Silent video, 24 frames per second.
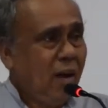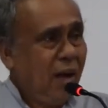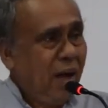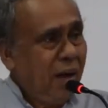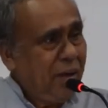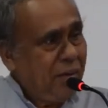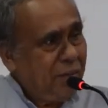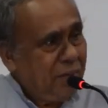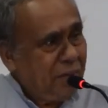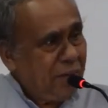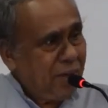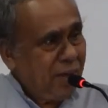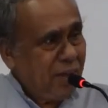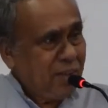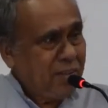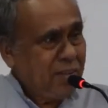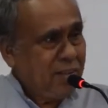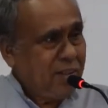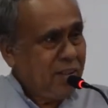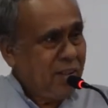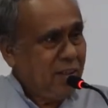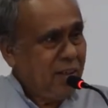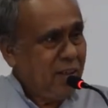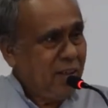at
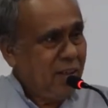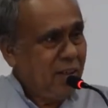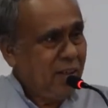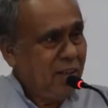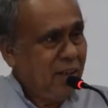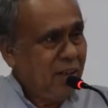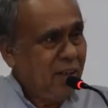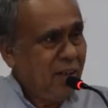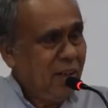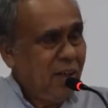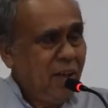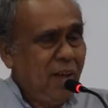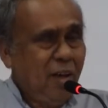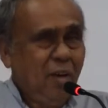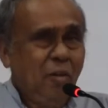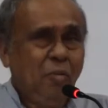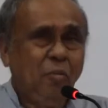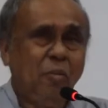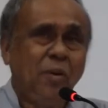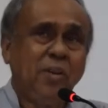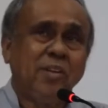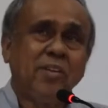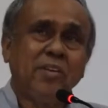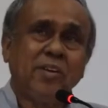rest
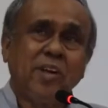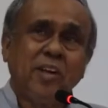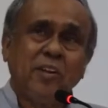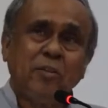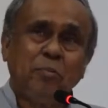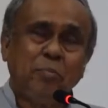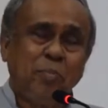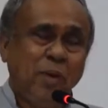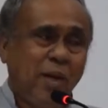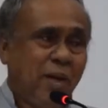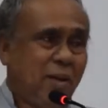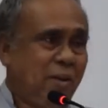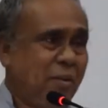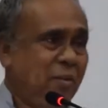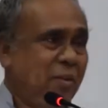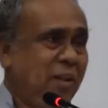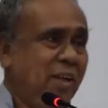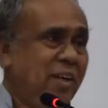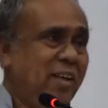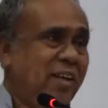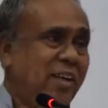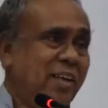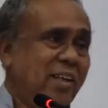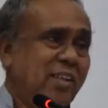with respect to
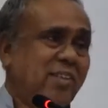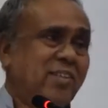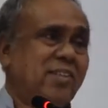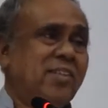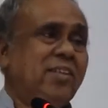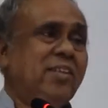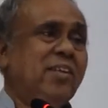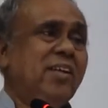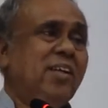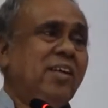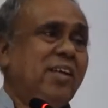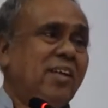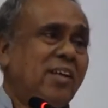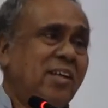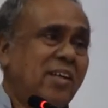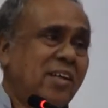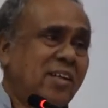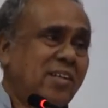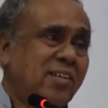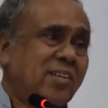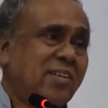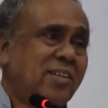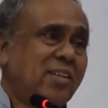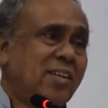the
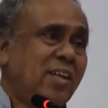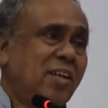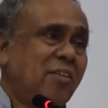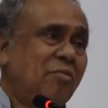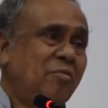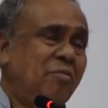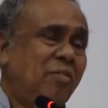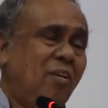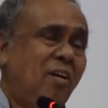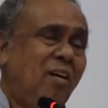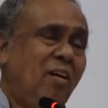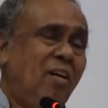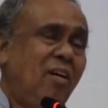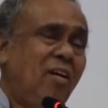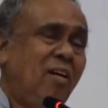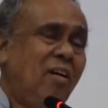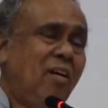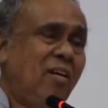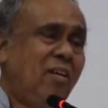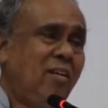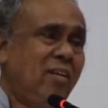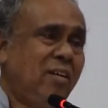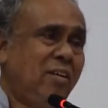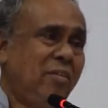distant,
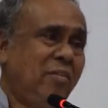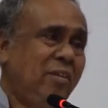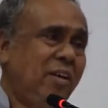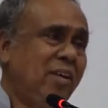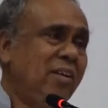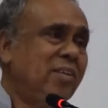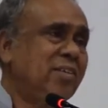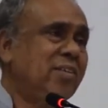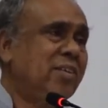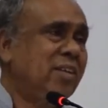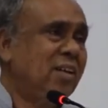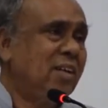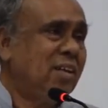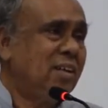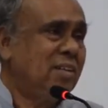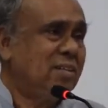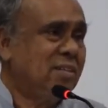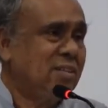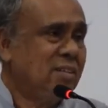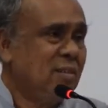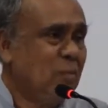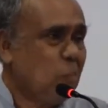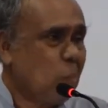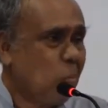far away
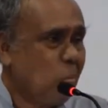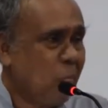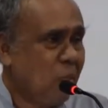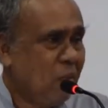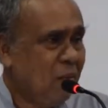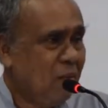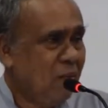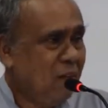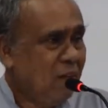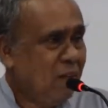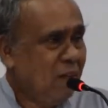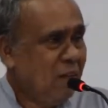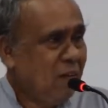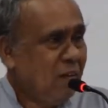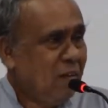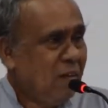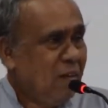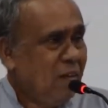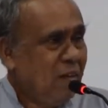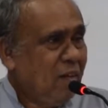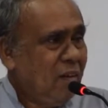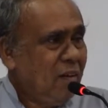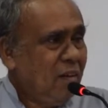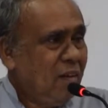stars.
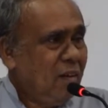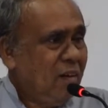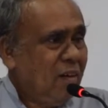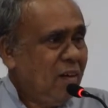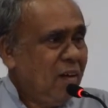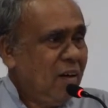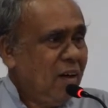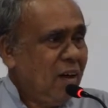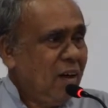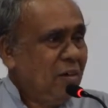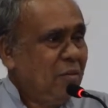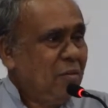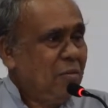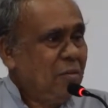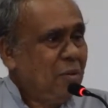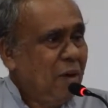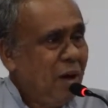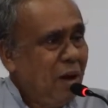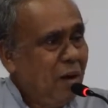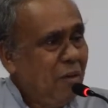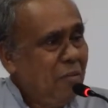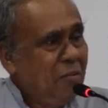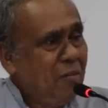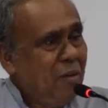Now,
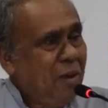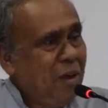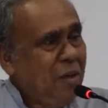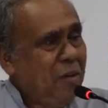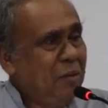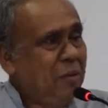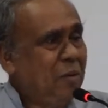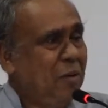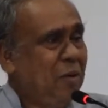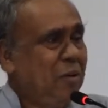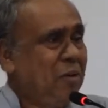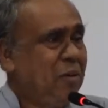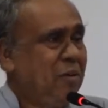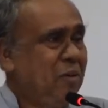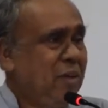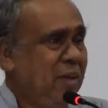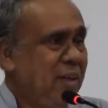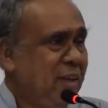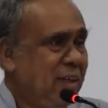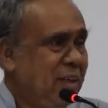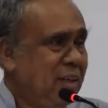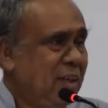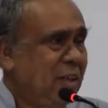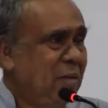how are you going to
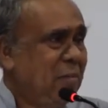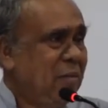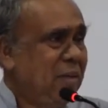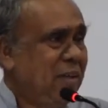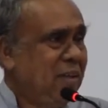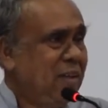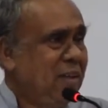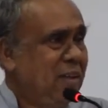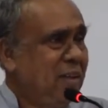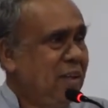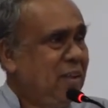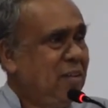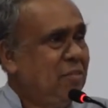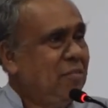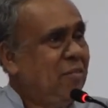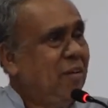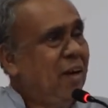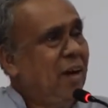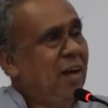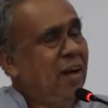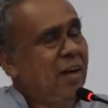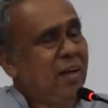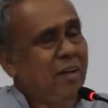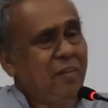determine these
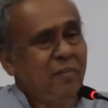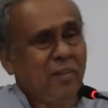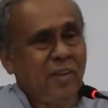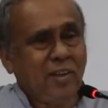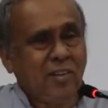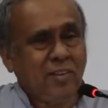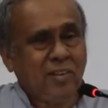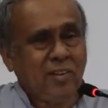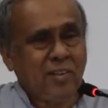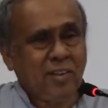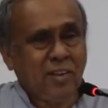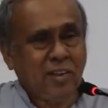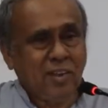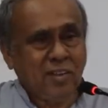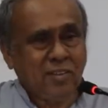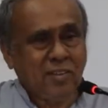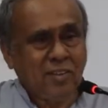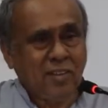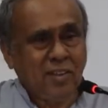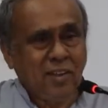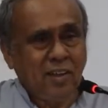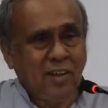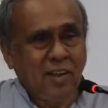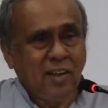far away stars?